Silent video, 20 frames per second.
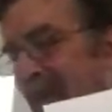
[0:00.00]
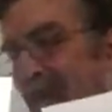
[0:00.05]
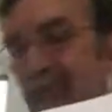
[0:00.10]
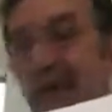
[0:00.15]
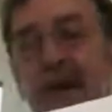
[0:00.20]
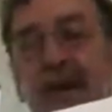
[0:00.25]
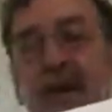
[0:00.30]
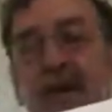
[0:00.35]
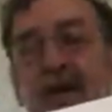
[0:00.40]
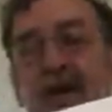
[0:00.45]

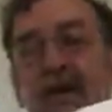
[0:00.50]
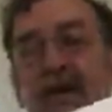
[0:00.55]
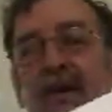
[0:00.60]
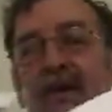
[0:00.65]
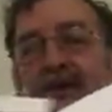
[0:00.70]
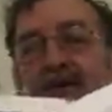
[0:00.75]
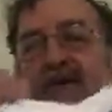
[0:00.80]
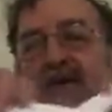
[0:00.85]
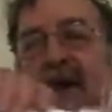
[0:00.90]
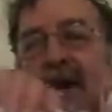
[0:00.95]
But we
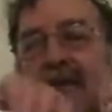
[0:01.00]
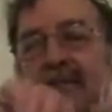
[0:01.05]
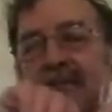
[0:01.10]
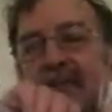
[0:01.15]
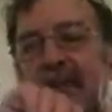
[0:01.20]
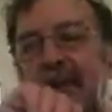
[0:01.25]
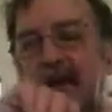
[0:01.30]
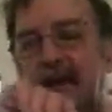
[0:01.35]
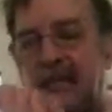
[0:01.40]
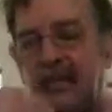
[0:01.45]
don't stop
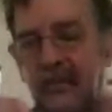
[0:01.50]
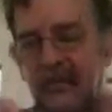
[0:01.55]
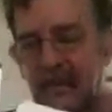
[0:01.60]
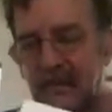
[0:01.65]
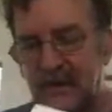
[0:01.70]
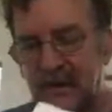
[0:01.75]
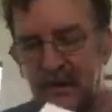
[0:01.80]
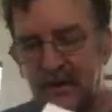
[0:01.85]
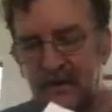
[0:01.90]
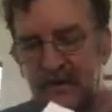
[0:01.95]
there. What
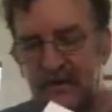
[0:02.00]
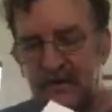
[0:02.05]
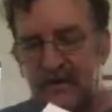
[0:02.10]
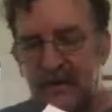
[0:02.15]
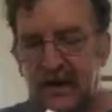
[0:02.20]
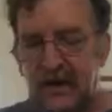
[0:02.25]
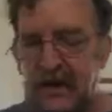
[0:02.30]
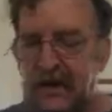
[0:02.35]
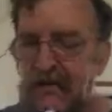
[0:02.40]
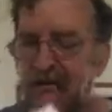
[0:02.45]
we do is
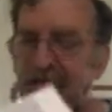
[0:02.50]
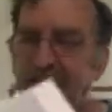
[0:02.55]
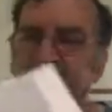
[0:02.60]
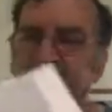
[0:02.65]
we